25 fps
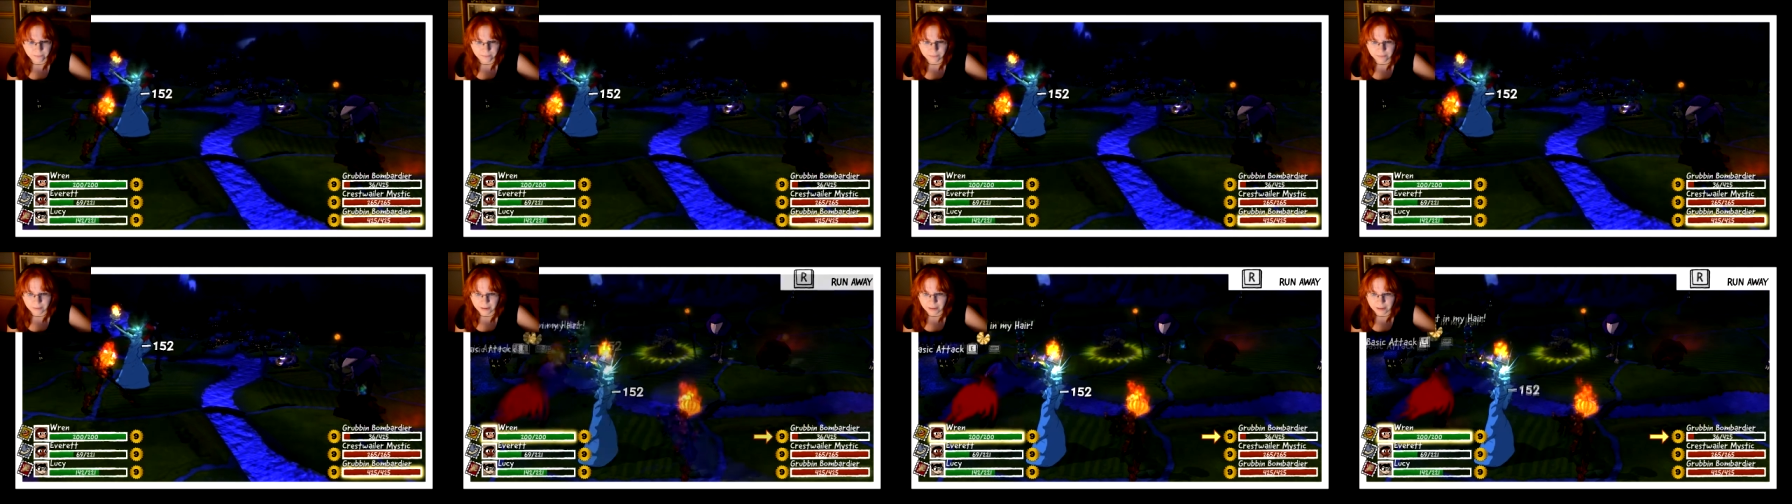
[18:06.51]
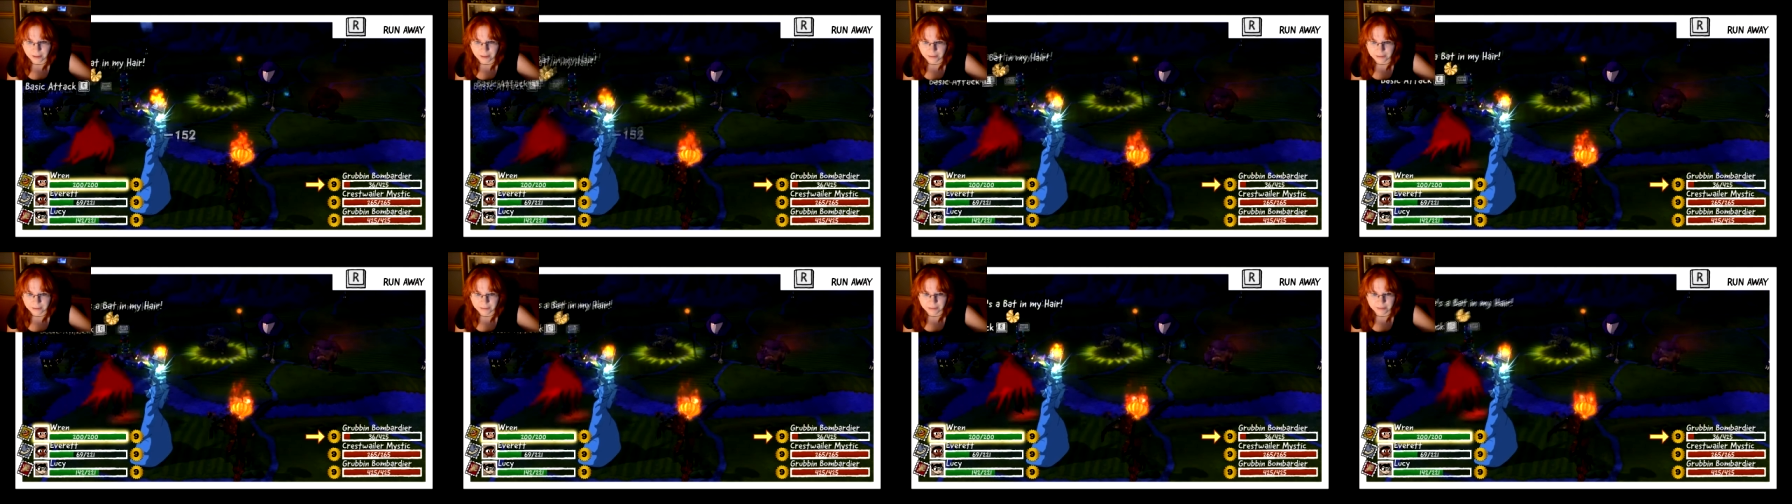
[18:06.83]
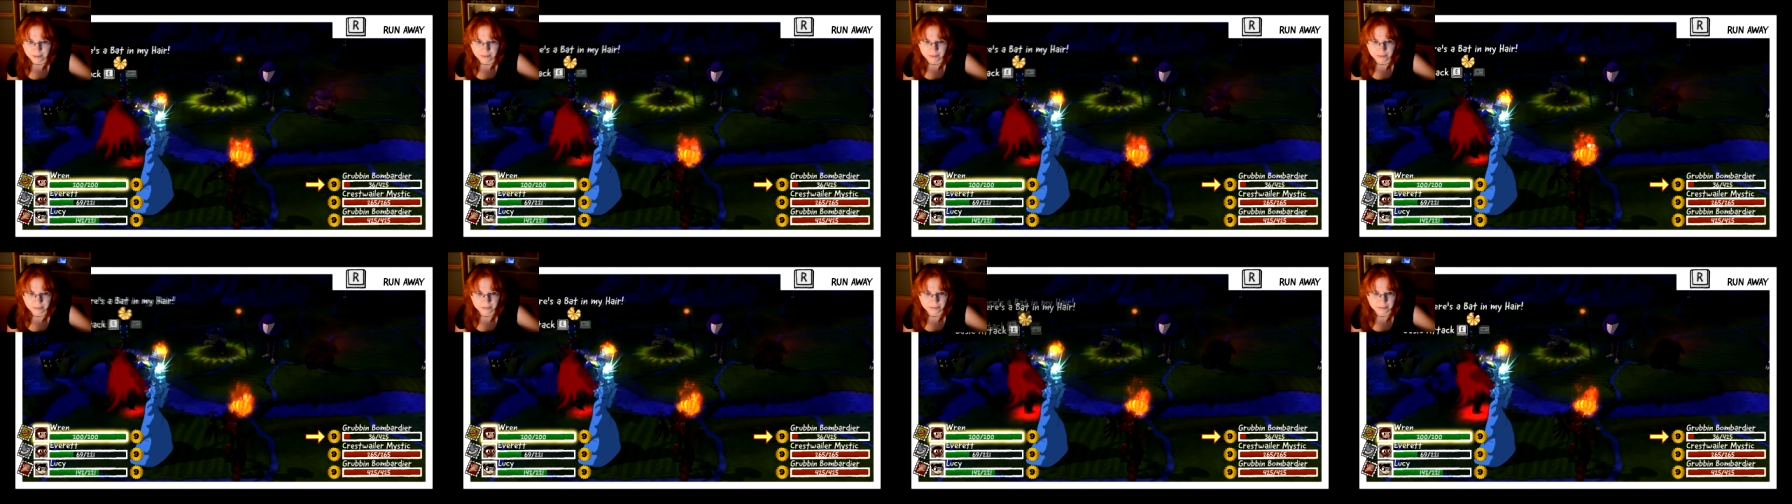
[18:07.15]
Fuck
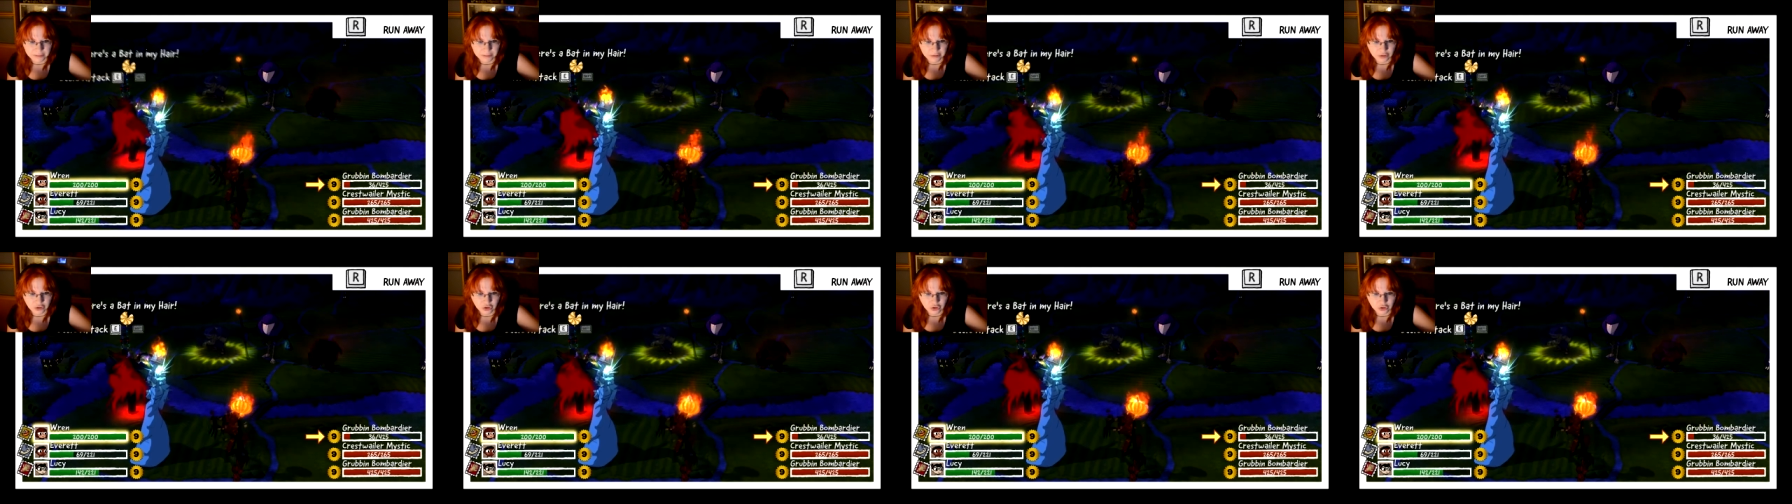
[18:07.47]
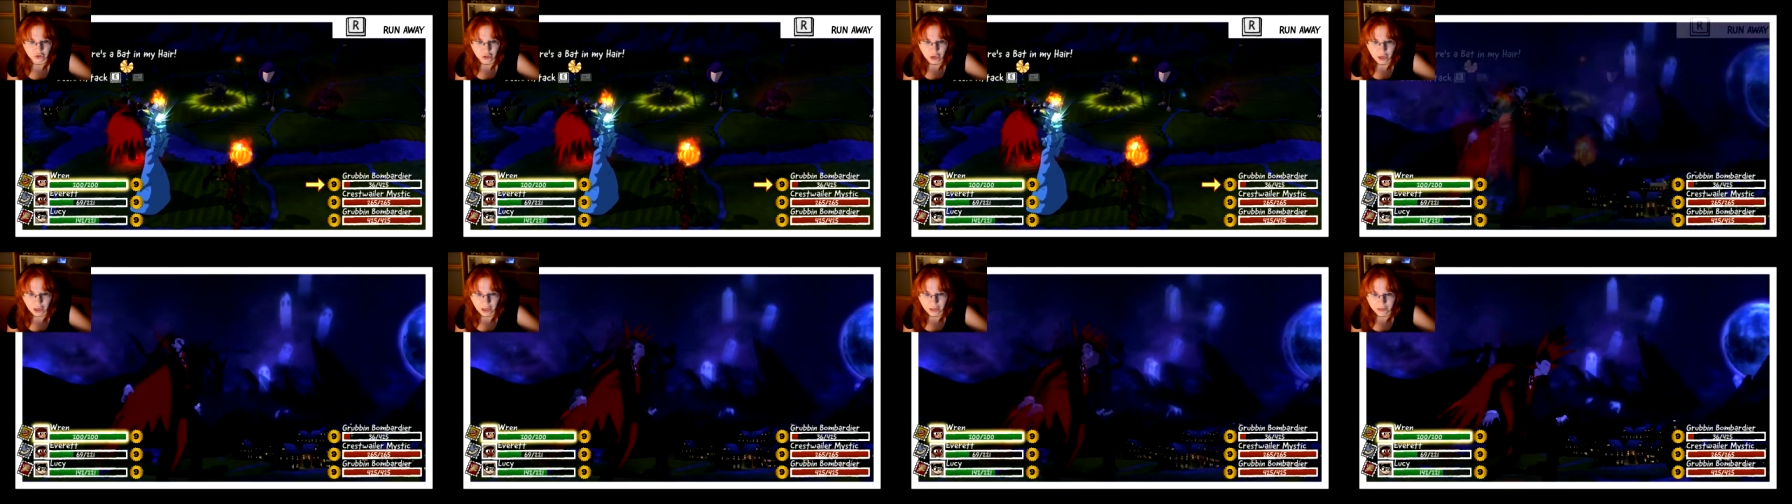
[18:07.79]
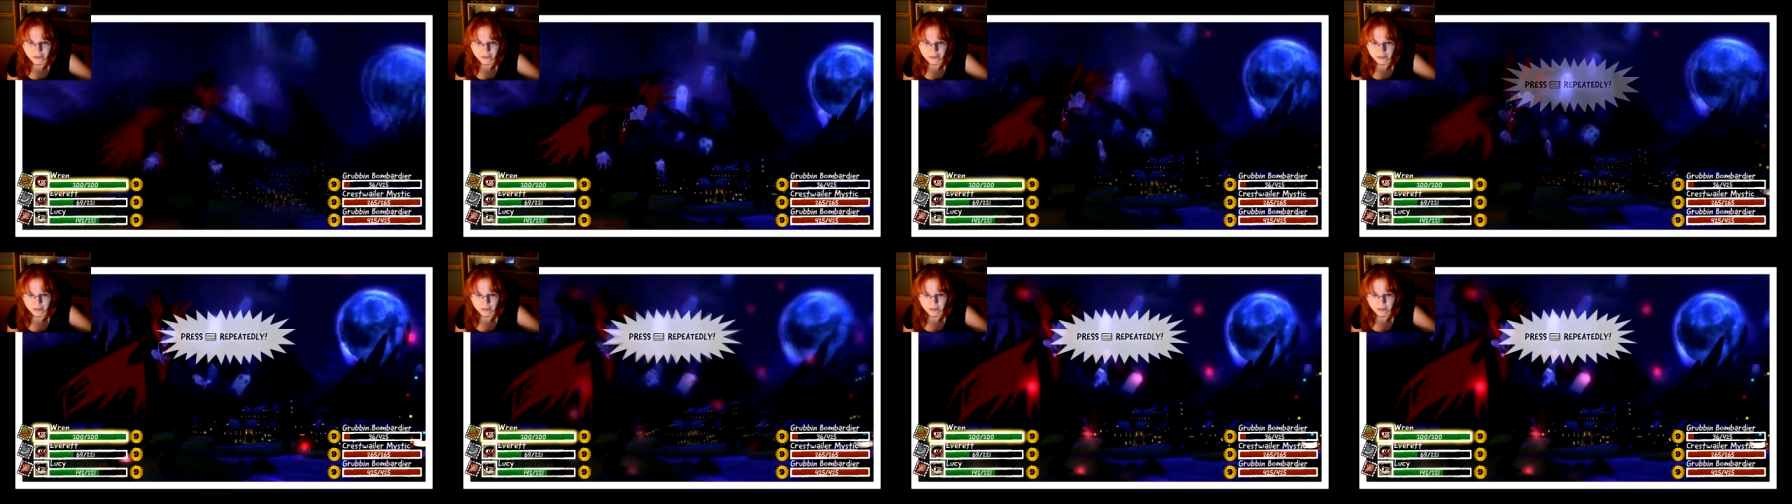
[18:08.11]
this shit!